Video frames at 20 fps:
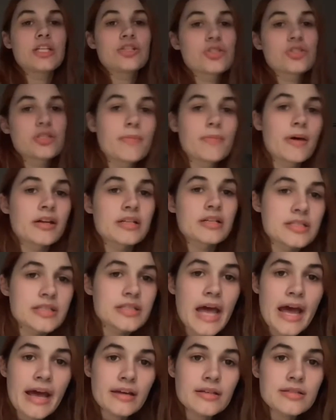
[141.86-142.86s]
us about is
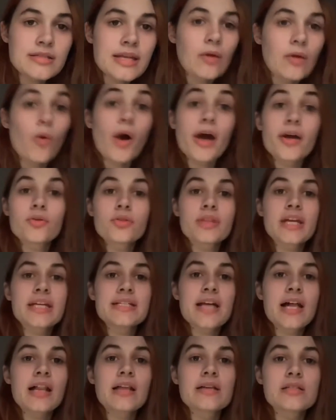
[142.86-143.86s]
sex? Like, why don't they
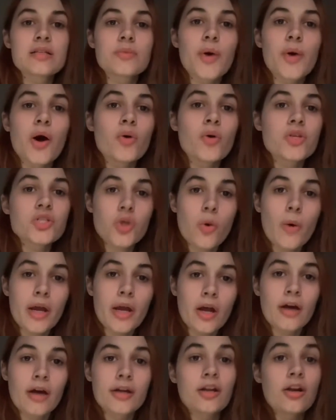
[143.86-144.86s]
tell us about what's
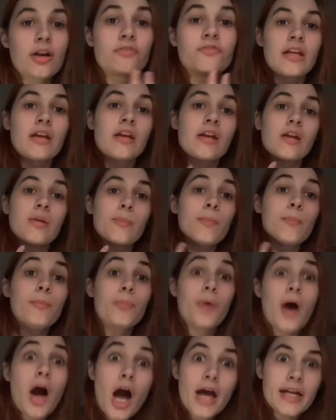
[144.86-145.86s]
going on in our
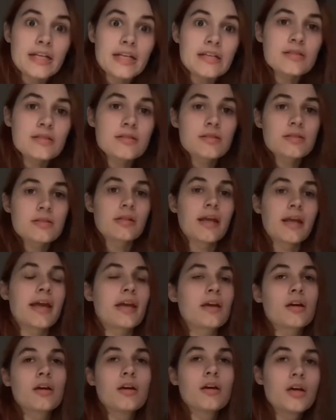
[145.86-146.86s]
bodies?
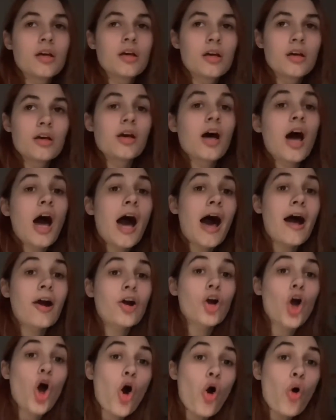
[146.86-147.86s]
Like,
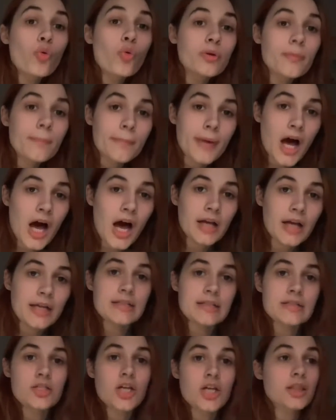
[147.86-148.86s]
our own
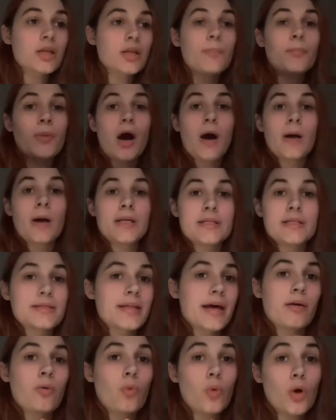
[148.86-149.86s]
bodies, not the bodies
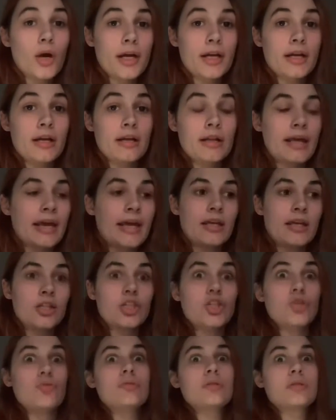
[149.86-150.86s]
that we're gonna like
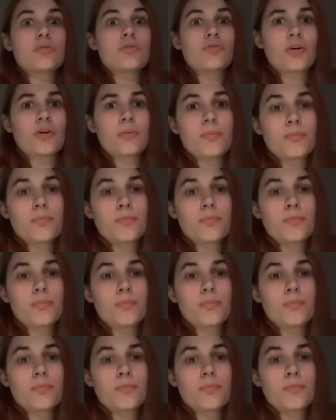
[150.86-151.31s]
use for.